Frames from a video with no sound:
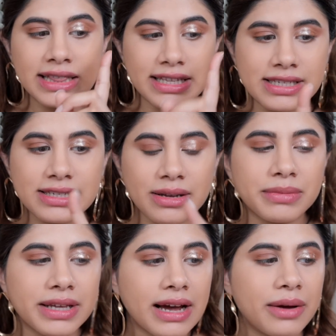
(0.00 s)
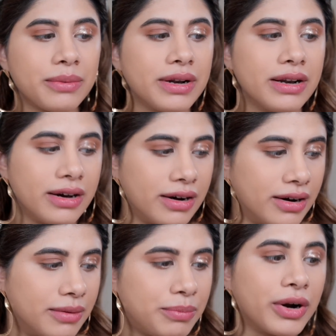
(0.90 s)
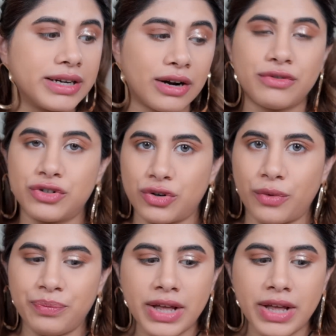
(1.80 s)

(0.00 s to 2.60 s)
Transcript: This is something I will point out for sure.